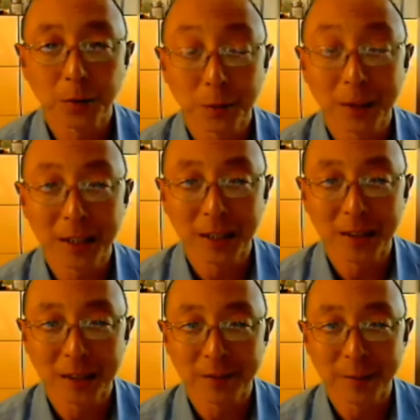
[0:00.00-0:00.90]
reading
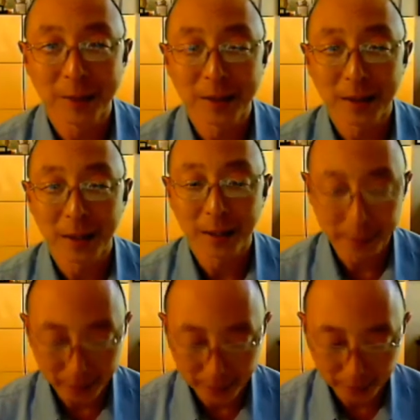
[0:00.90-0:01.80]
achievement
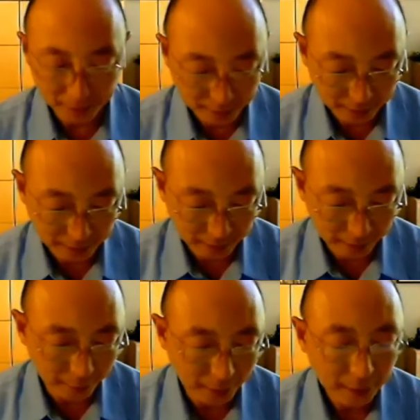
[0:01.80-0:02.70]
in English,
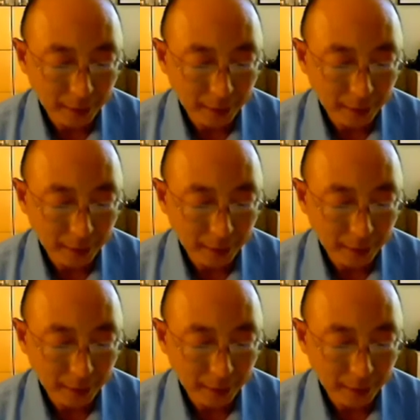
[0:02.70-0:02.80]
etc.